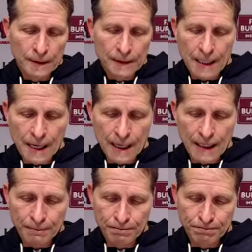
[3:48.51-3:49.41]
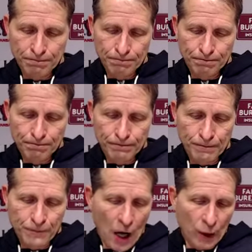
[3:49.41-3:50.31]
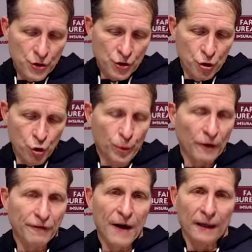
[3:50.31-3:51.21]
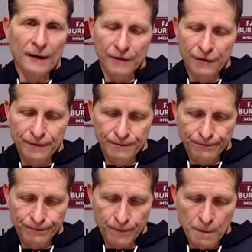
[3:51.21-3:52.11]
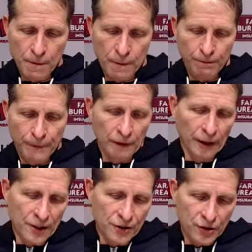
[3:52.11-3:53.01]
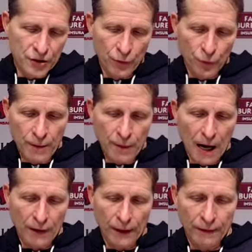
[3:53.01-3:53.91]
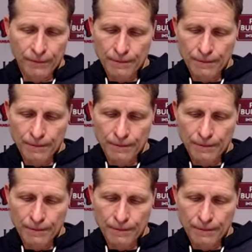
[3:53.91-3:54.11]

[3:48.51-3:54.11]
Thought he was super effective. He leads us in rebounding.